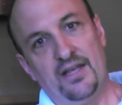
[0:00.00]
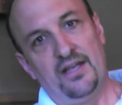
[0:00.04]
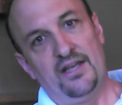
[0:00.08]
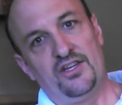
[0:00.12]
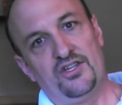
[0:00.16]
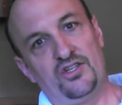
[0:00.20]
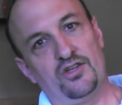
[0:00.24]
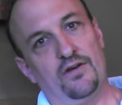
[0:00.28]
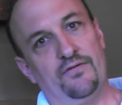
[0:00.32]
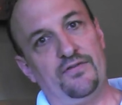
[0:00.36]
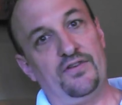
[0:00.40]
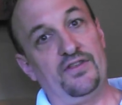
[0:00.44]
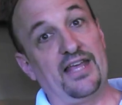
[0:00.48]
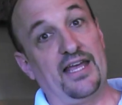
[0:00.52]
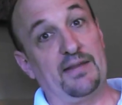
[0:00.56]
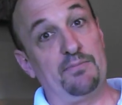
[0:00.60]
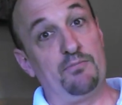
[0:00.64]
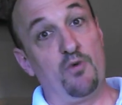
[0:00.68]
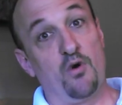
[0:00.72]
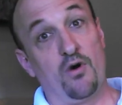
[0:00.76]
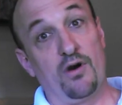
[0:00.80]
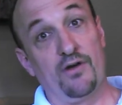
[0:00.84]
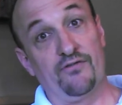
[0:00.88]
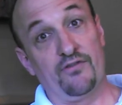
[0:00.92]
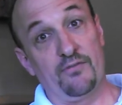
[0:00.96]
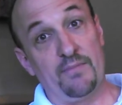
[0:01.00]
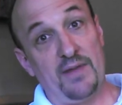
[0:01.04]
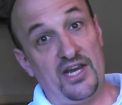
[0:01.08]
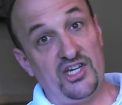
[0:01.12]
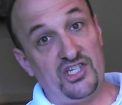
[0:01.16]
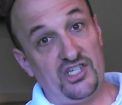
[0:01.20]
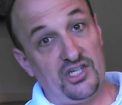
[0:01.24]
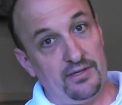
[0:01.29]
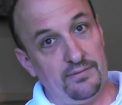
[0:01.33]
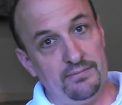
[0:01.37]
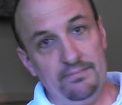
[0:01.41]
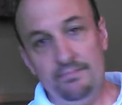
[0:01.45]
So if you'd like more
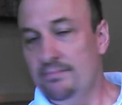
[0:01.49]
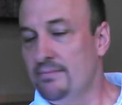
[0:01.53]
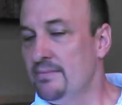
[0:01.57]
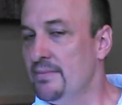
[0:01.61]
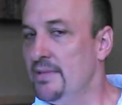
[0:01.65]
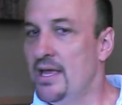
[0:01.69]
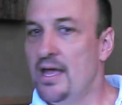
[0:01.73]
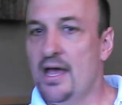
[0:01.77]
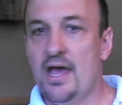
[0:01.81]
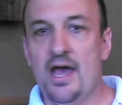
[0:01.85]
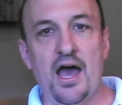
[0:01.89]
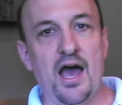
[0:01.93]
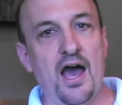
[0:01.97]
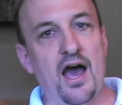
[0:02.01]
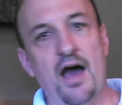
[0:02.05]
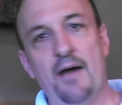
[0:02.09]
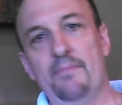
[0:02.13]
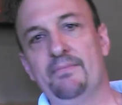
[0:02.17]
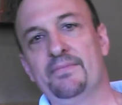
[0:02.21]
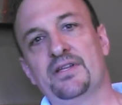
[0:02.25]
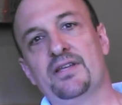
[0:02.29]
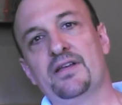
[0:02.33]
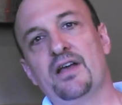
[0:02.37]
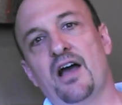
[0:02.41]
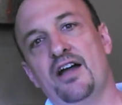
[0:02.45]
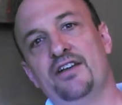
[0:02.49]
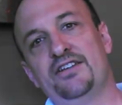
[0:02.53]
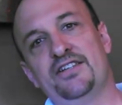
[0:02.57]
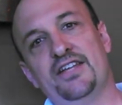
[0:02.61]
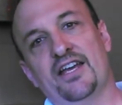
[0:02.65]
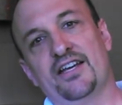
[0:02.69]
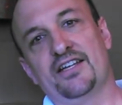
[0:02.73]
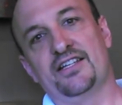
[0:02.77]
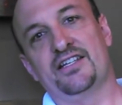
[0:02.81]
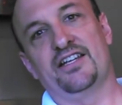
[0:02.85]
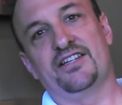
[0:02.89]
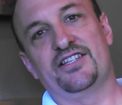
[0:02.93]
information, um,
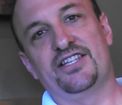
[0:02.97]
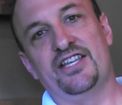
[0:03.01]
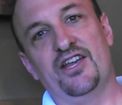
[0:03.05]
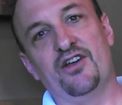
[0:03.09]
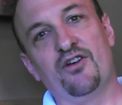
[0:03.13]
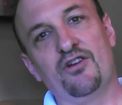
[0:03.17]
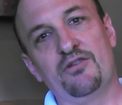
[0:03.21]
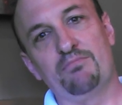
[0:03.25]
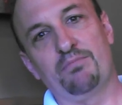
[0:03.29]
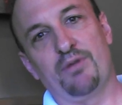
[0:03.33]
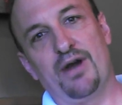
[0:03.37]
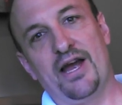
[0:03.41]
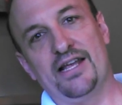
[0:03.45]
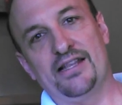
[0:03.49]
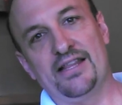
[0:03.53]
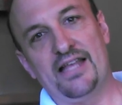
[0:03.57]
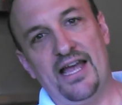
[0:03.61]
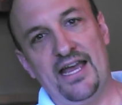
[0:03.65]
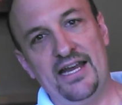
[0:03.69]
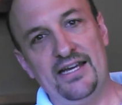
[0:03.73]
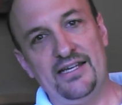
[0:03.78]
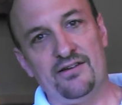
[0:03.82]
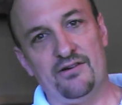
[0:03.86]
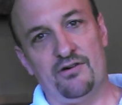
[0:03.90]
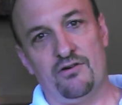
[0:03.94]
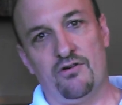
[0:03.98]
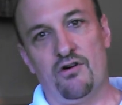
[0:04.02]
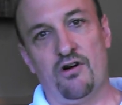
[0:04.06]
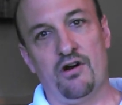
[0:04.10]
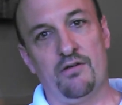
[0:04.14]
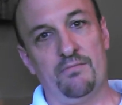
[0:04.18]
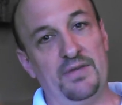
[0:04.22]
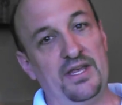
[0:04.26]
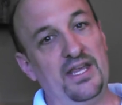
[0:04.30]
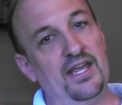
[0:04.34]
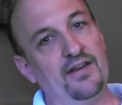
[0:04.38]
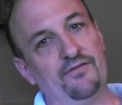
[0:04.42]
contact us here at Brightlight
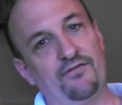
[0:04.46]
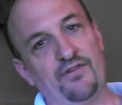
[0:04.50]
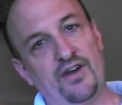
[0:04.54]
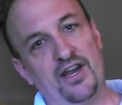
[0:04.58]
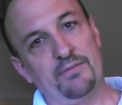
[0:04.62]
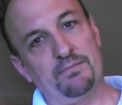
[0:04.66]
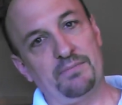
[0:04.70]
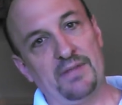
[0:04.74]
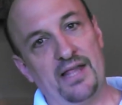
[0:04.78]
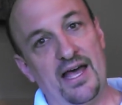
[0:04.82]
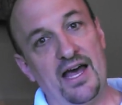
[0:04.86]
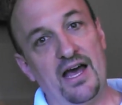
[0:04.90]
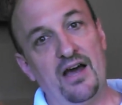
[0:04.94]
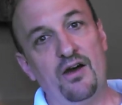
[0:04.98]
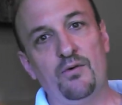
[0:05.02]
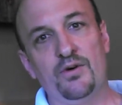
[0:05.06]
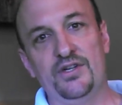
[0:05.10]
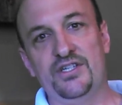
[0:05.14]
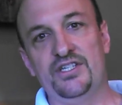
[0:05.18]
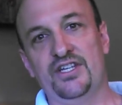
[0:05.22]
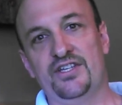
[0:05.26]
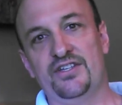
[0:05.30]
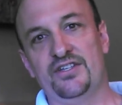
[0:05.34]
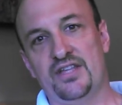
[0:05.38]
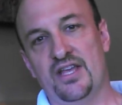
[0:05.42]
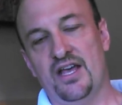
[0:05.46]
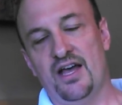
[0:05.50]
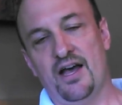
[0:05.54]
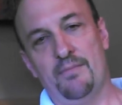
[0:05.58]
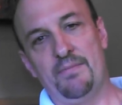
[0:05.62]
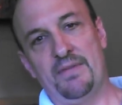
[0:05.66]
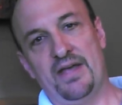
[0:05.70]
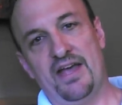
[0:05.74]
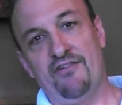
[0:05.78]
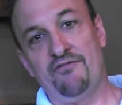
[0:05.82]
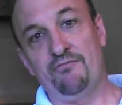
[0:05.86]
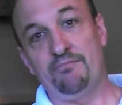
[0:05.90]
or me at Frank Blau, which is
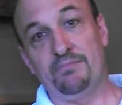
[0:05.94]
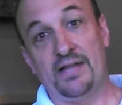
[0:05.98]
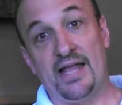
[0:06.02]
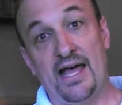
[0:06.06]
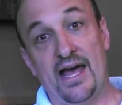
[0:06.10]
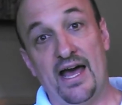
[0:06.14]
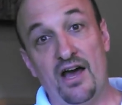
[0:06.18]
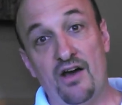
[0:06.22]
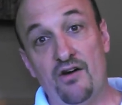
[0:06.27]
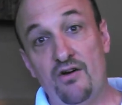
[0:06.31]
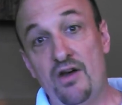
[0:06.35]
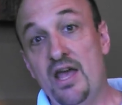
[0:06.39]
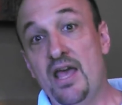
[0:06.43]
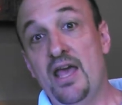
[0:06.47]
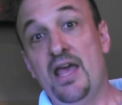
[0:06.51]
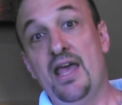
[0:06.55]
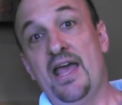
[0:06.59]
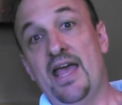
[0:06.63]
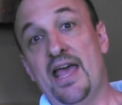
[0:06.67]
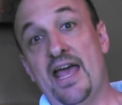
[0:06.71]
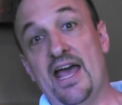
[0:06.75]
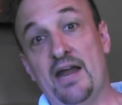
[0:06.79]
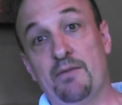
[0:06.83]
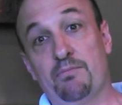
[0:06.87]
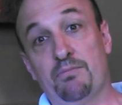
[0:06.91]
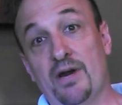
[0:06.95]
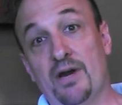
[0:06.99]
um, Blau at